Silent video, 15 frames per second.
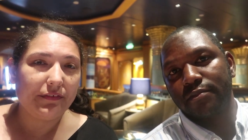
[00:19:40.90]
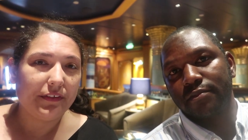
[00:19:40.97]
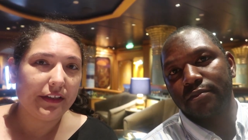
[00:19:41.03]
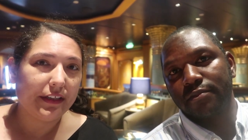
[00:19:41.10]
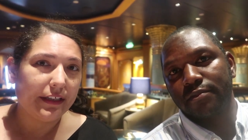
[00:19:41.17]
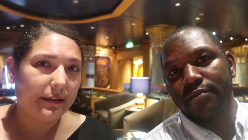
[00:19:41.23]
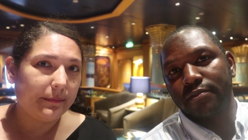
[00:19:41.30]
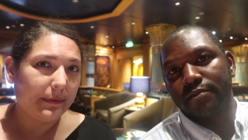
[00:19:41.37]
Speaker 1: I
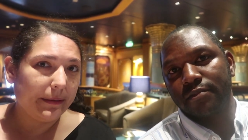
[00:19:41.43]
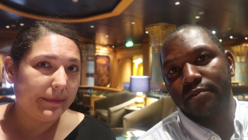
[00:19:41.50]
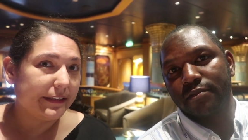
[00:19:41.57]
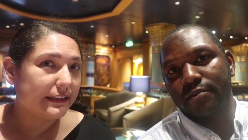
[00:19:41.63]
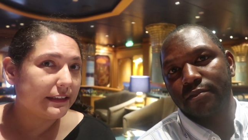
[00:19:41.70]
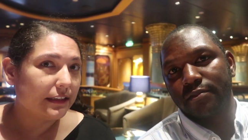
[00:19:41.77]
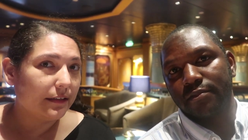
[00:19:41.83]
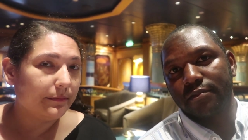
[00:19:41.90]
felt like
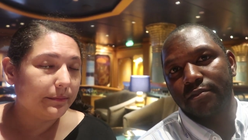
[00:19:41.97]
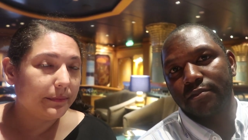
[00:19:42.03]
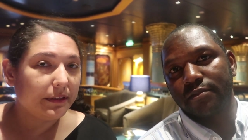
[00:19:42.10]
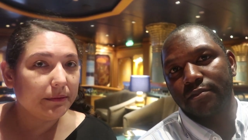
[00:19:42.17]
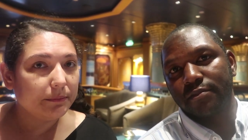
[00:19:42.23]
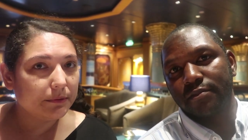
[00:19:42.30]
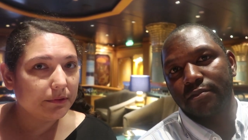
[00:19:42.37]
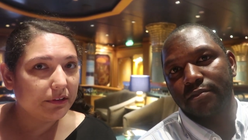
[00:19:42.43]
maybe some
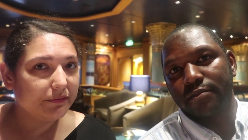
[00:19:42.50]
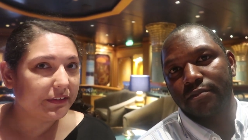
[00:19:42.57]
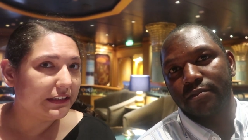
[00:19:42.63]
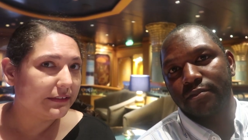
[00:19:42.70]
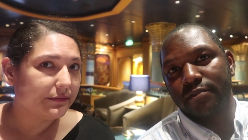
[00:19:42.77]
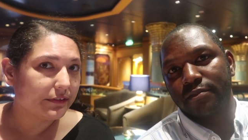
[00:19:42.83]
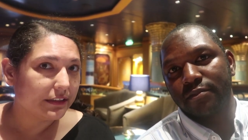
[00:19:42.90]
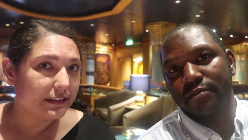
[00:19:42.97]
people of
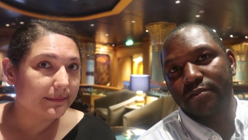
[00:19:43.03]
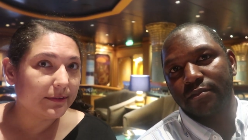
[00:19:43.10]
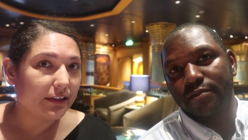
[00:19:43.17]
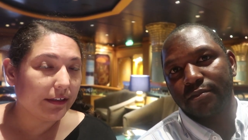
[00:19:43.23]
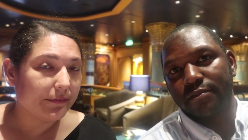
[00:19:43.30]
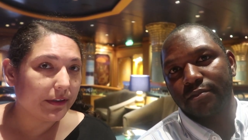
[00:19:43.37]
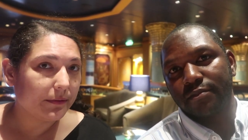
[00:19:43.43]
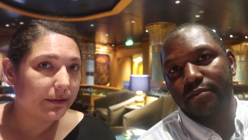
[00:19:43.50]
a different
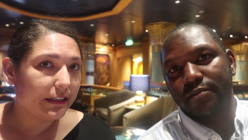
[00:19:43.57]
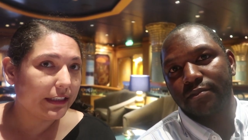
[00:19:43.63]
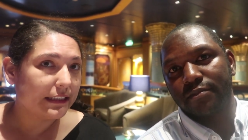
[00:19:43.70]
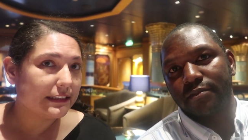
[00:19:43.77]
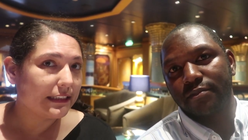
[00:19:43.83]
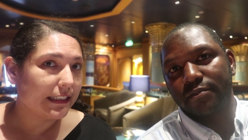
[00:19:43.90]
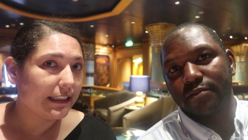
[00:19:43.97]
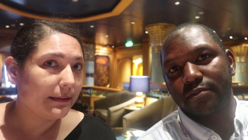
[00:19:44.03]
demographic were
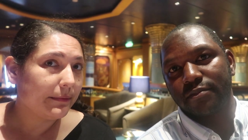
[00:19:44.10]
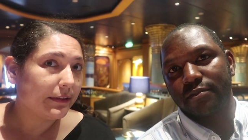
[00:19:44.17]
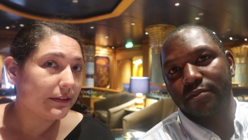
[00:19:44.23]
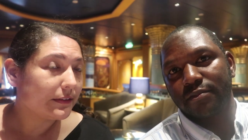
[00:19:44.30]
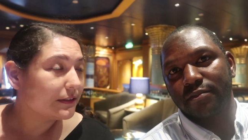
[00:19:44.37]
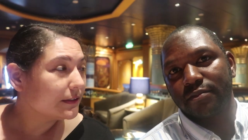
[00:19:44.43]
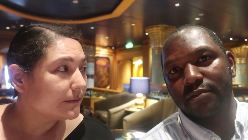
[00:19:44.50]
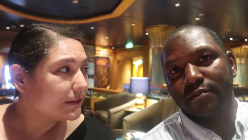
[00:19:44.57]
getting slightly
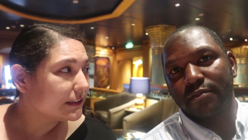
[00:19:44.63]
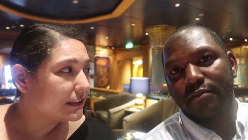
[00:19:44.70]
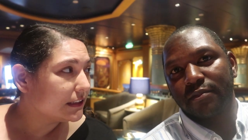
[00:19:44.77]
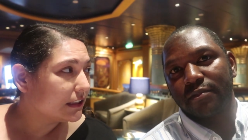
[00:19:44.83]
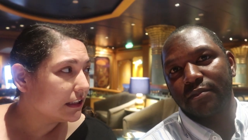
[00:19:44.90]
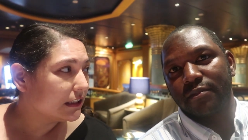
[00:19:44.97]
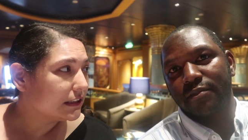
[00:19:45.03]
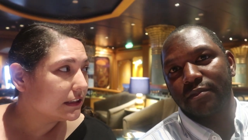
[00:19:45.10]
better service
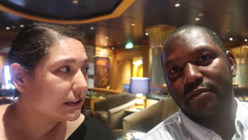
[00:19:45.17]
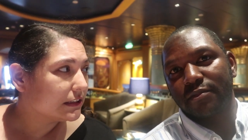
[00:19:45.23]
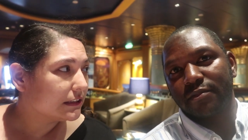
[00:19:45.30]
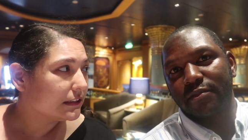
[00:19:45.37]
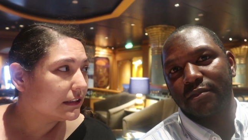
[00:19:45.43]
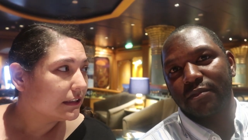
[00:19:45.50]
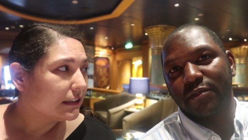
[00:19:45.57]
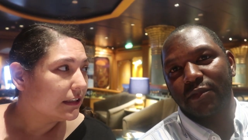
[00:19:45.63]
than us.
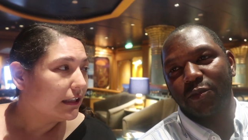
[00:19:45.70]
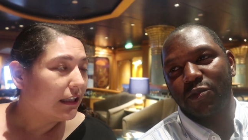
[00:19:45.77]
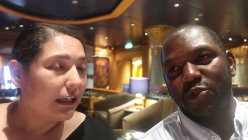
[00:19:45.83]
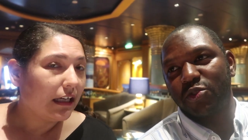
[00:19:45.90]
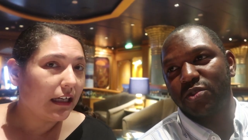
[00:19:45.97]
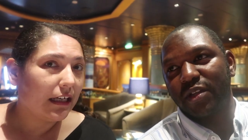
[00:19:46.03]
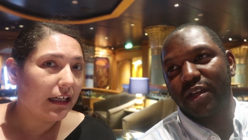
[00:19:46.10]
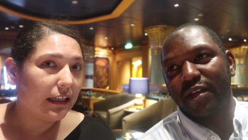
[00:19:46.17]

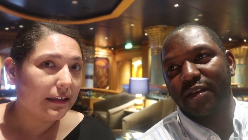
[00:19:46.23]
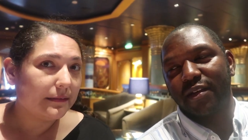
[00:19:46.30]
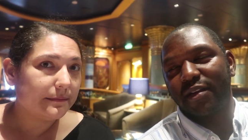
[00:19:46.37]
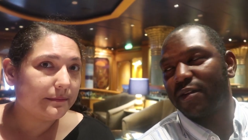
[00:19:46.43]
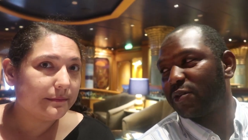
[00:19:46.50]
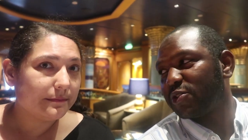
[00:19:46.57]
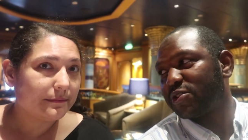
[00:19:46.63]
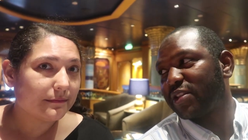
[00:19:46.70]

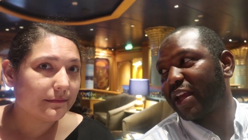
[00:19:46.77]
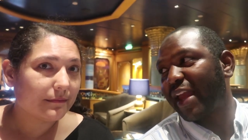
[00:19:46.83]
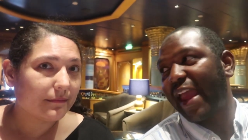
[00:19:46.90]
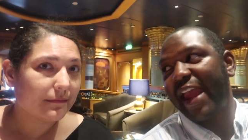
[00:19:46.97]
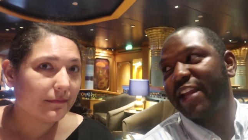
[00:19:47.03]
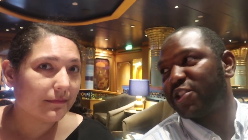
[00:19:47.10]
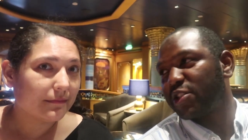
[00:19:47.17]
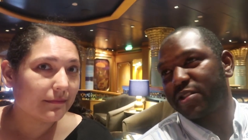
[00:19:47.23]
Um,
Speaker 2: say
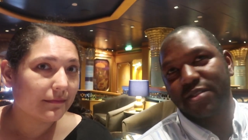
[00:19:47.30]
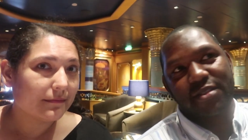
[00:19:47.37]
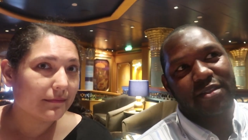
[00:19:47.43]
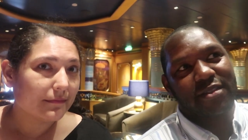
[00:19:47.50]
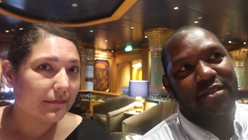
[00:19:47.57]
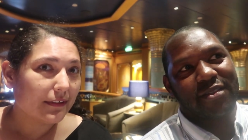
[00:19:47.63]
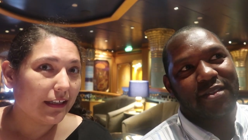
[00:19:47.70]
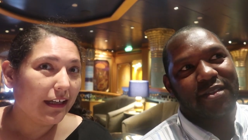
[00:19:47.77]

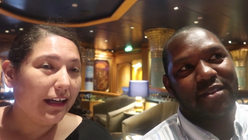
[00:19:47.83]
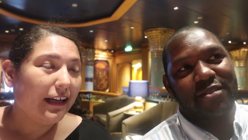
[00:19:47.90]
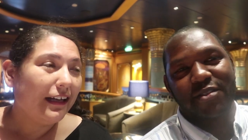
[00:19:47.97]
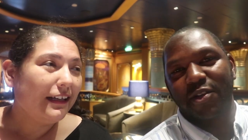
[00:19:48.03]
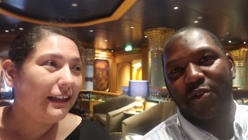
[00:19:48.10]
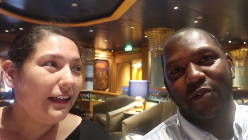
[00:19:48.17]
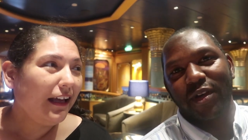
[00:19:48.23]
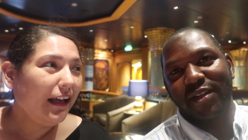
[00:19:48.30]
ageist.
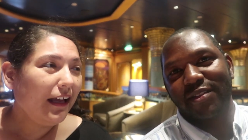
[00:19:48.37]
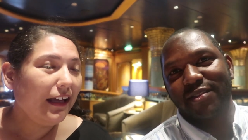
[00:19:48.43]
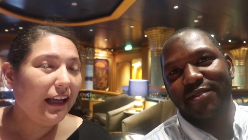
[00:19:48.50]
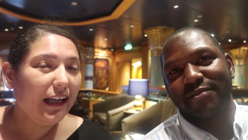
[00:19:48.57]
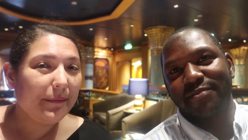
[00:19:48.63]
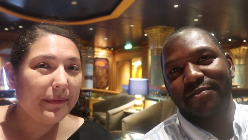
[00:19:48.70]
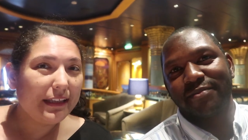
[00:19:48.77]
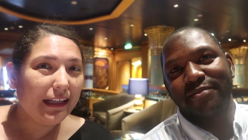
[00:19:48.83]

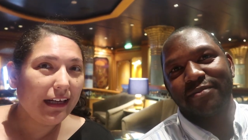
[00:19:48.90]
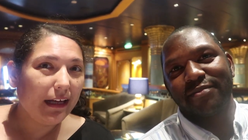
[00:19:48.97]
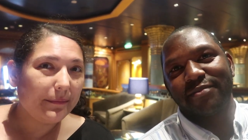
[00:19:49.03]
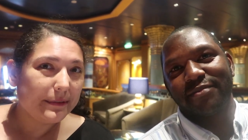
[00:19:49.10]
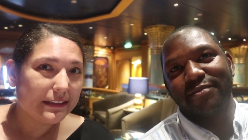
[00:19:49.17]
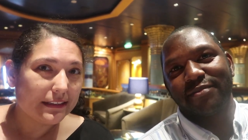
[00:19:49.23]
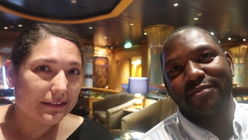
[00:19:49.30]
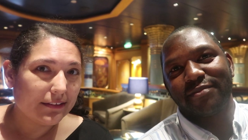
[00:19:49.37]
Speaker 1: Yeah, I mean that
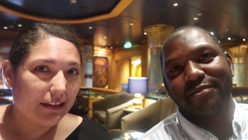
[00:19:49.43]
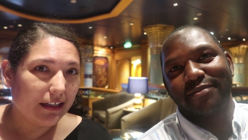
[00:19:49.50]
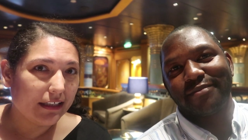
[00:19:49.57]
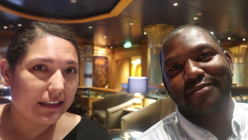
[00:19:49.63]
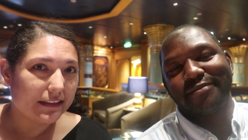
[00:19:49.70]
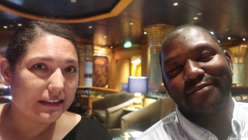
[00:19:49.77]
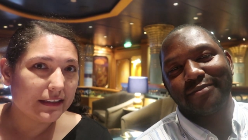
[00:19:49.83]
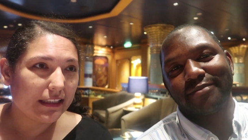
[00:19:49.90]
happens a
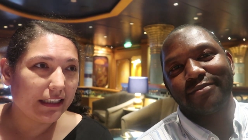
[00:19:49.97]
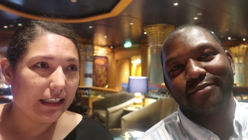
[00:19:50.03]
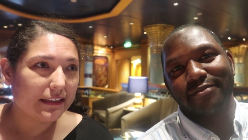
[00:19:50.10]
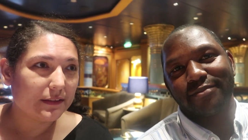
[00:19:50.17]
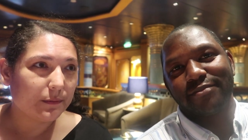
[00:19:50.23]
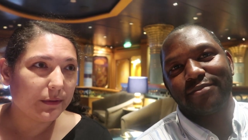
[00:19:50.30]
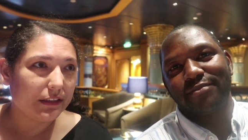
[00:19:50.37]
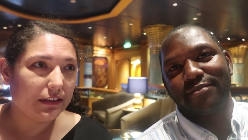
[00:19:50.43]
lot because I
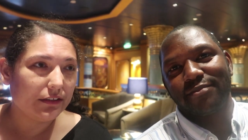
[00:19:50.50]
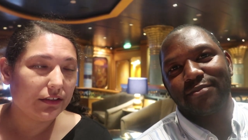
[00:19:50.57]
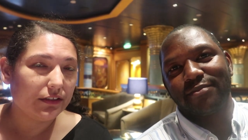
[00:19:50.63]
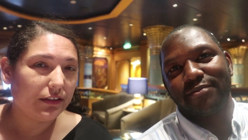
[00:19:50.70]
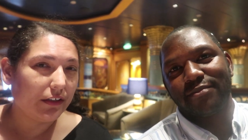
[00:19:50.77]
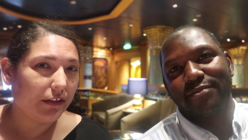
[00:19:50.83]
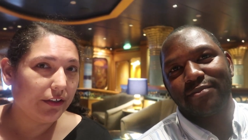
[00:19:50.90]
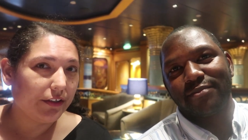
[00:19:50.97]
guess we
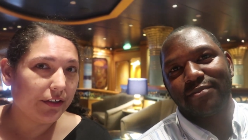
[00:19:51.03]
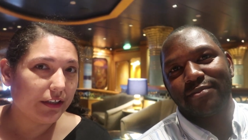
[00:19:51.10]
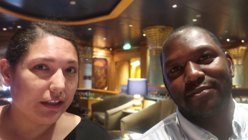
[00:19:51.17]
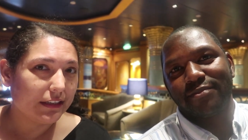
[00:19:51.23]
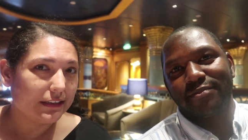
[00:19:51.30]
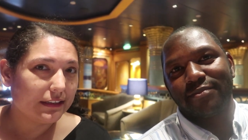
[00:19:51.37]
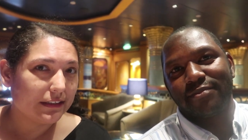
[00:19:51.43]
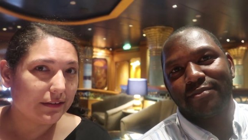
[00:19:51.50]
look younger,
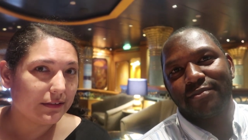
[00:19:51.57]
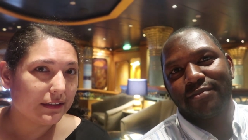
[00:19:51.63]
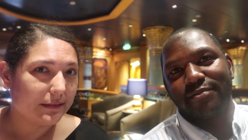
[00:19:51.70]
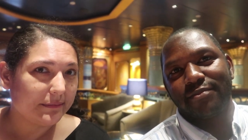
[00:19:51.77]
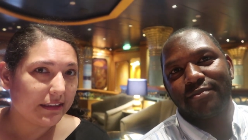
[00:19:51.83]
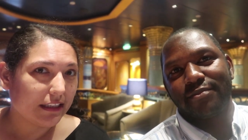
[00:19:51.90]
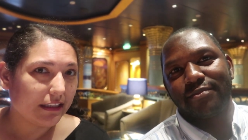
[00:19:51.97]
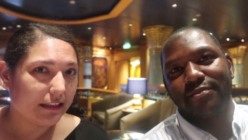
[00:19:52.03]
and so
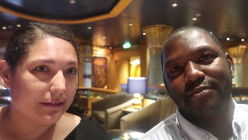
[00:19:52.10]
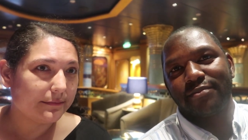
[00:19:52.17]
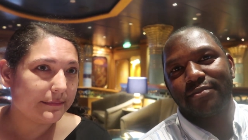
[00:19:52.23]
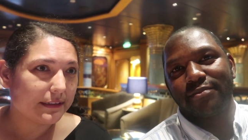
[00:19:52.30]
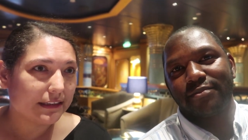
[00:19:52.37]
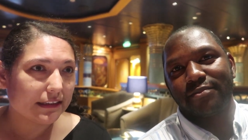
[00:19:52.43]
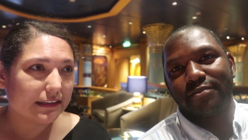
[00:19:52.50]
sometimes